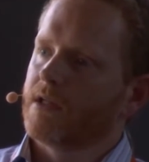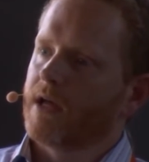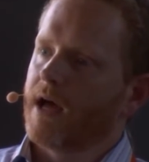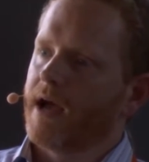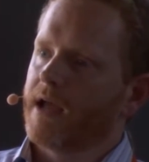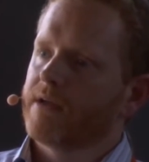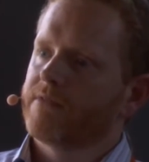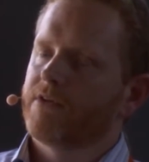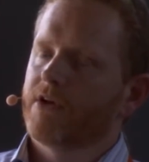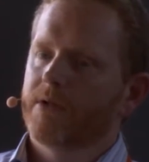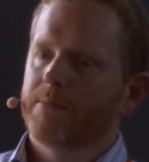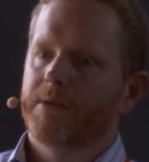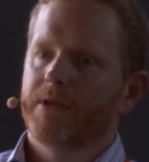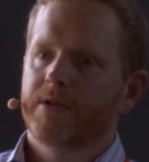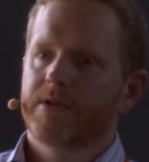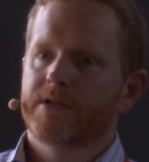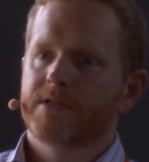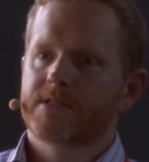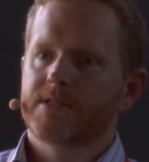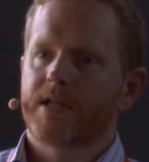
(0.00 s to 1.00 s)
high
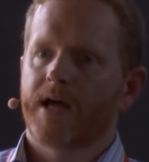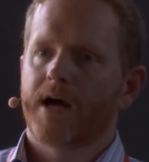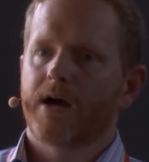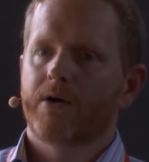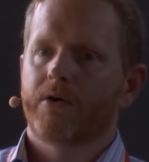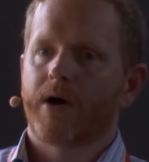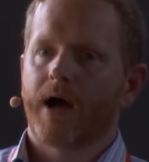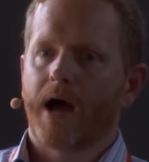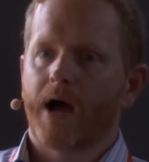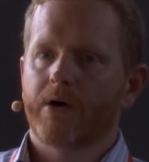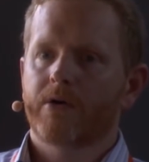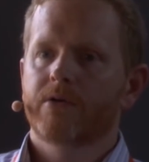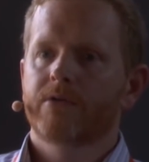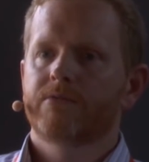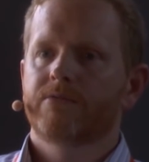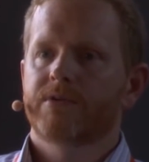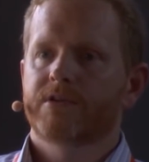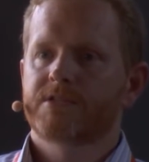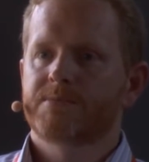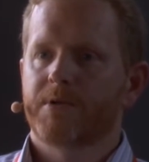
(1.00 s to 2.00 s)
availability is now out
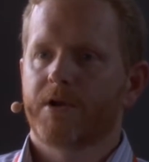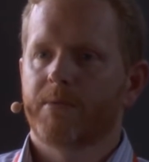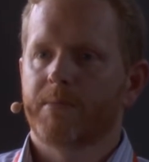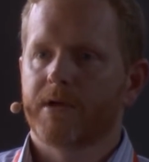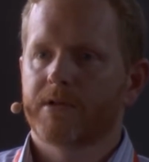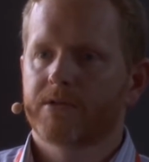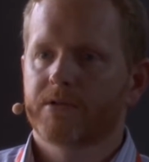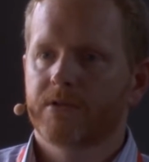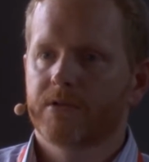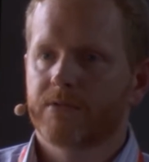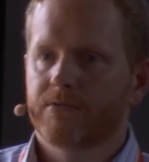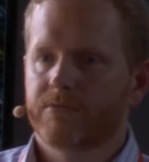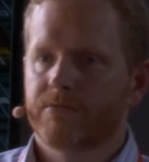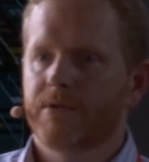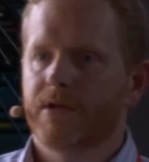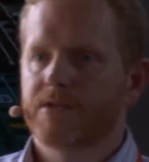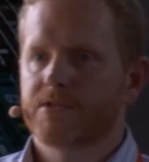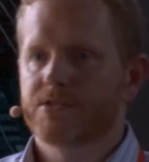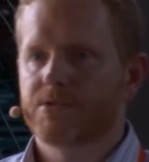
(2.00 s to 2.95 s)
of experimental and